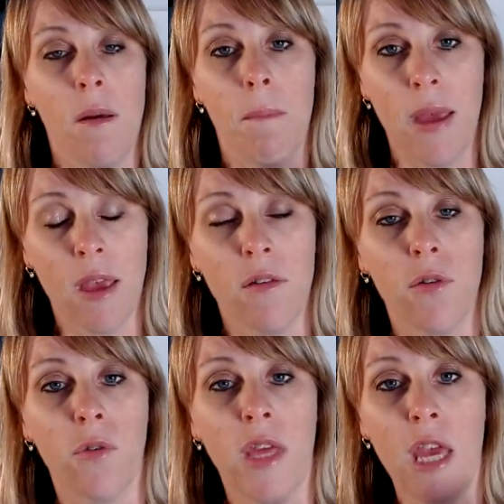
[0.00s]
making
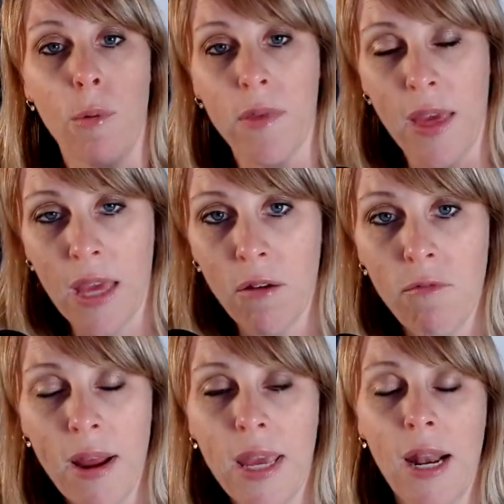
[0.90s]
sure that you are
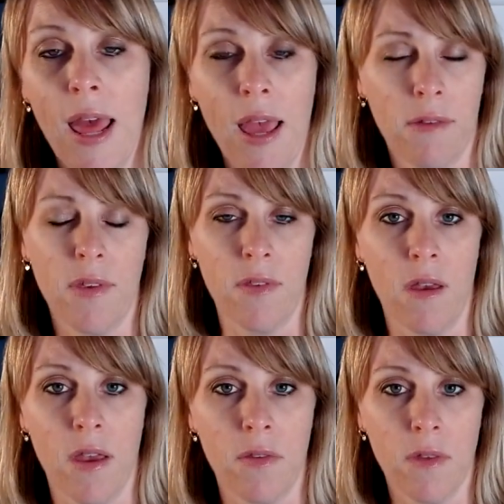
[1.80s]
taking regular
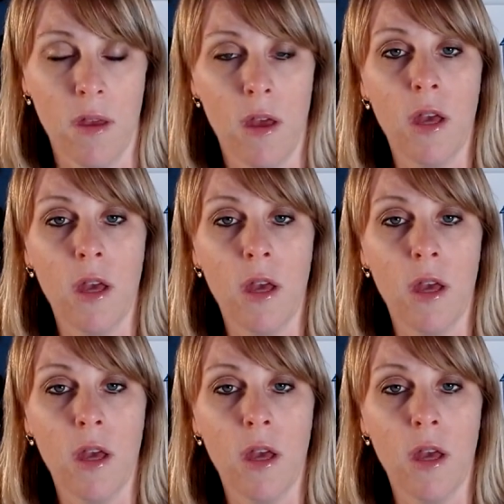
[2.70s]
exercise.